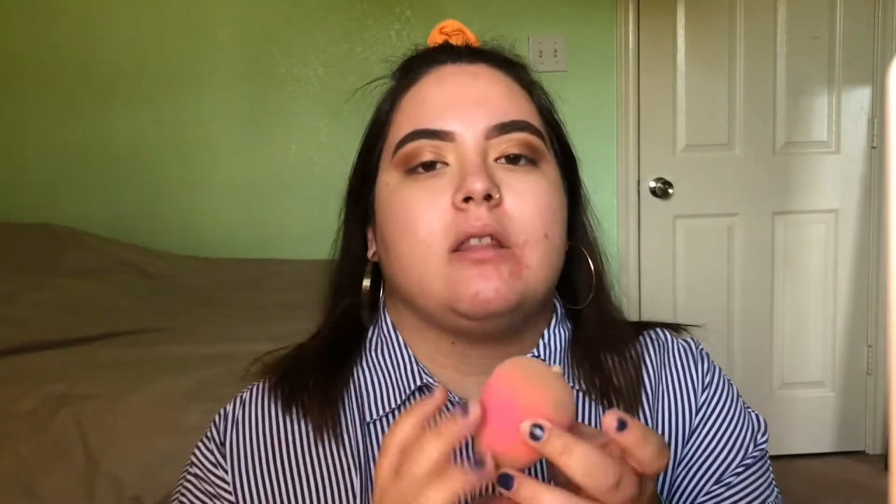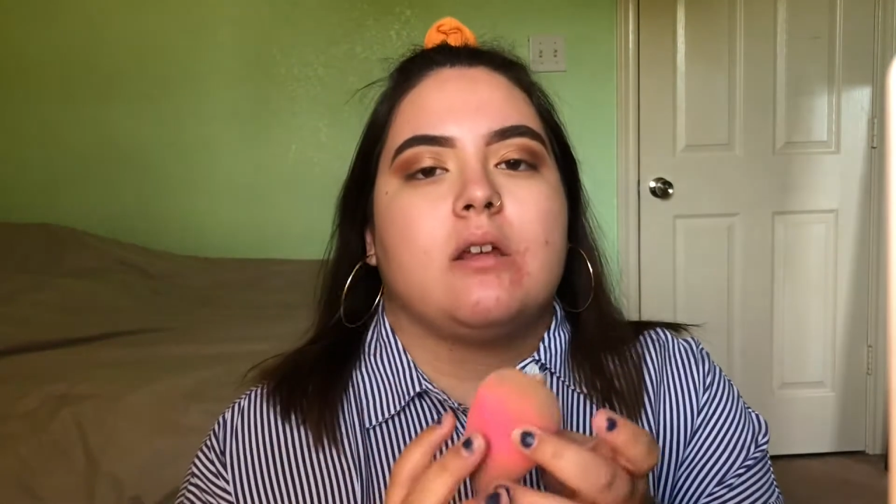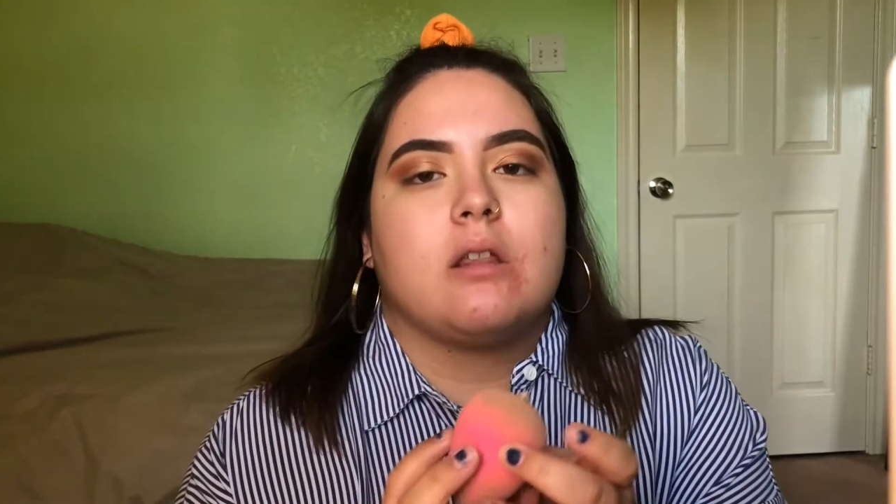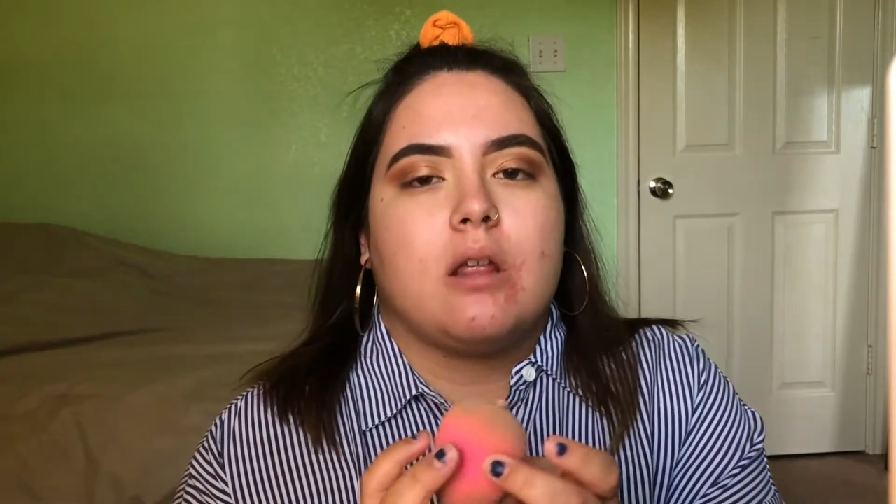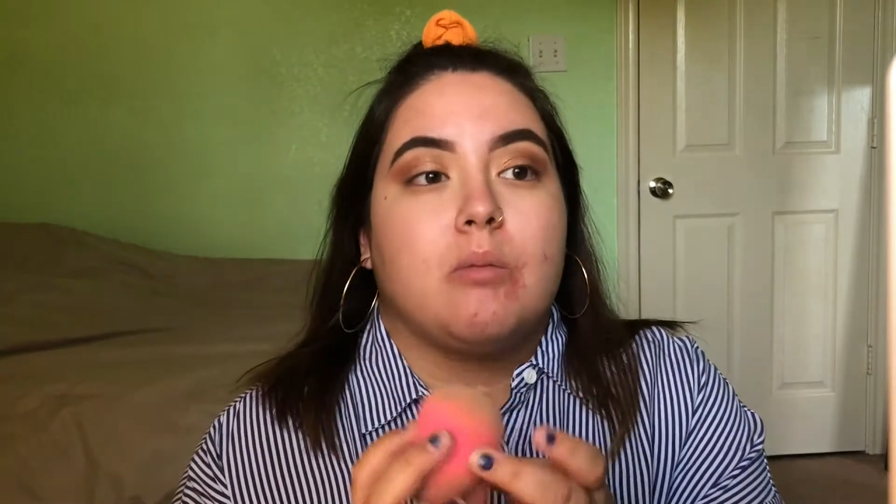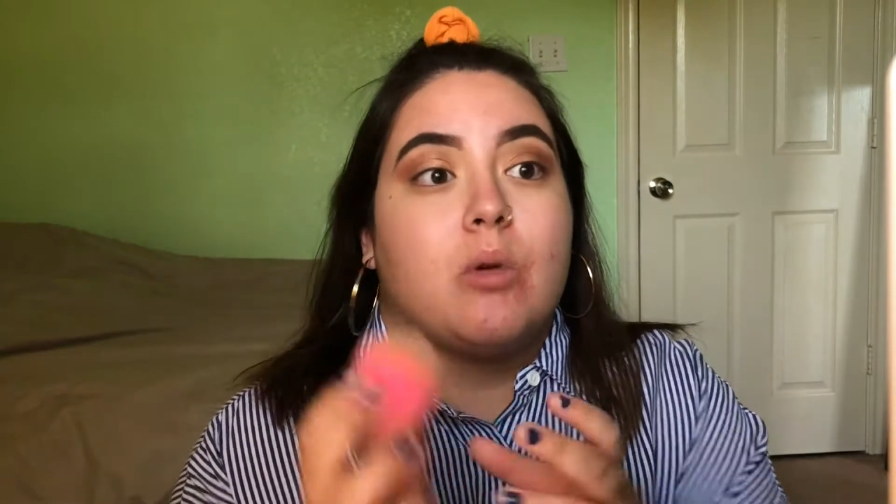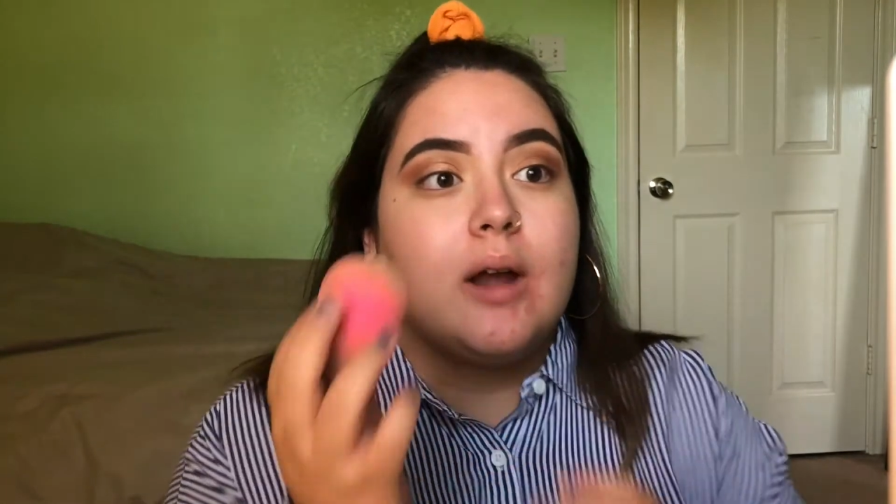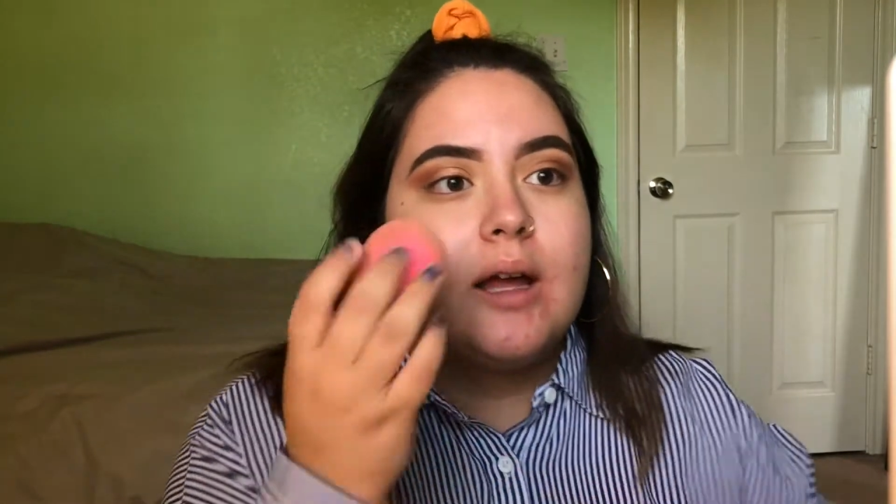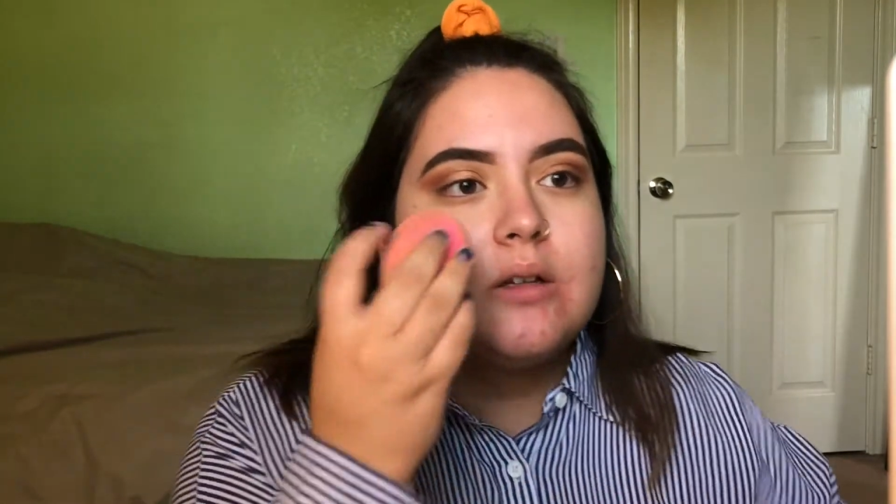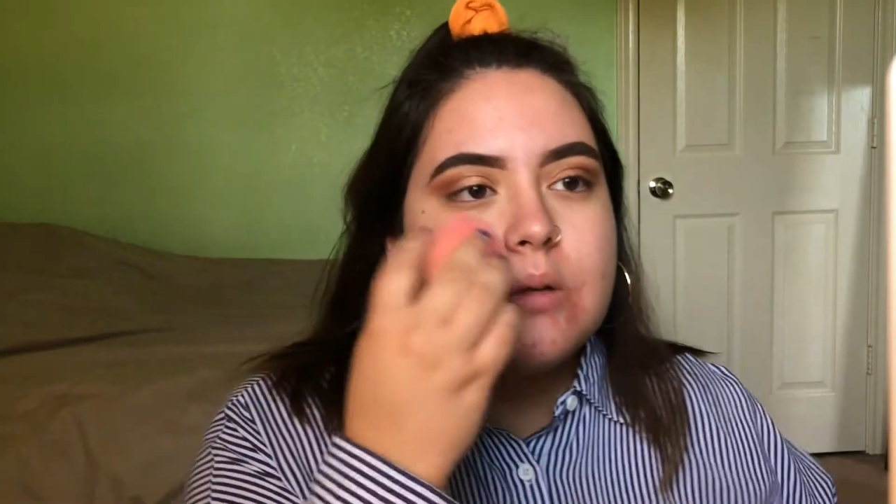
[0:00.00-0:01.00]
look like more
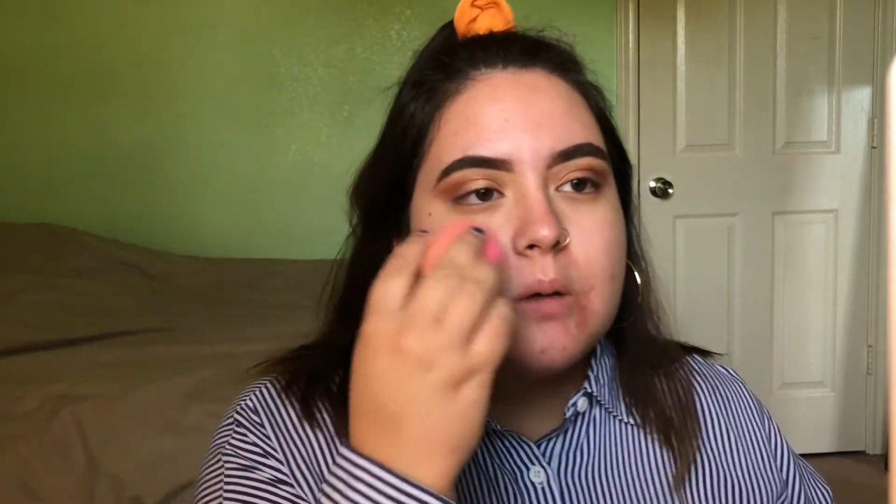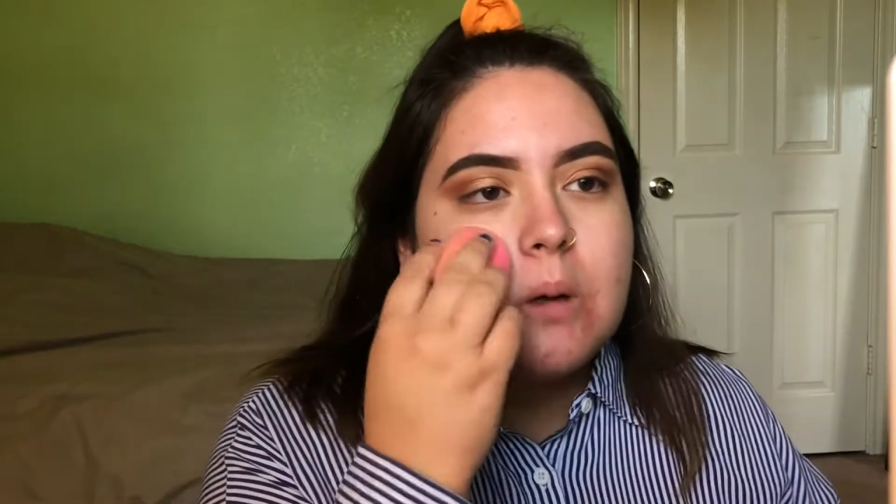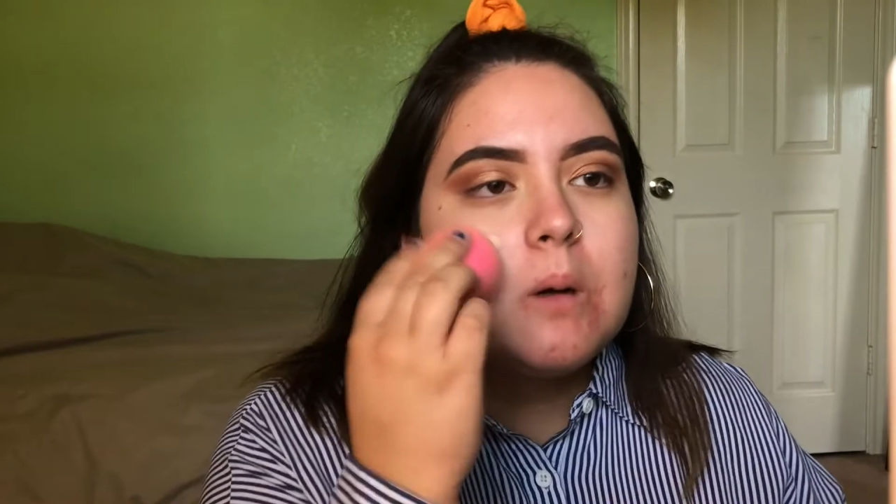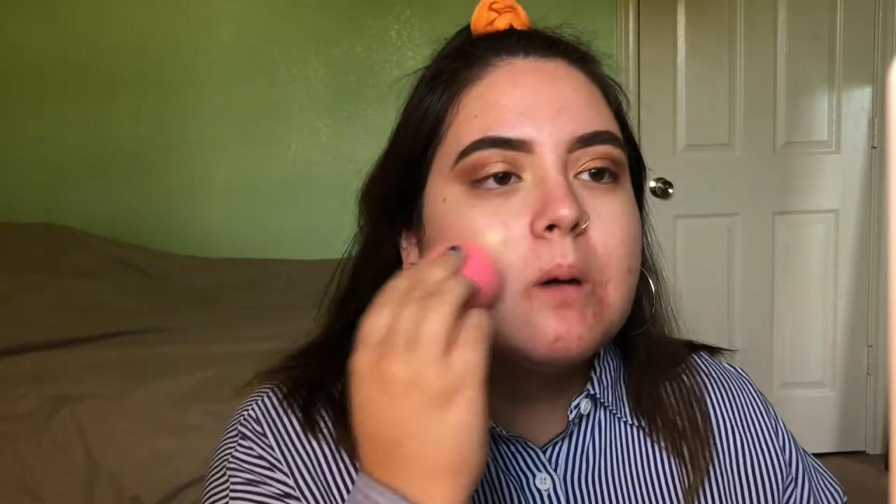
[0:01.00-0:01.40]
natural.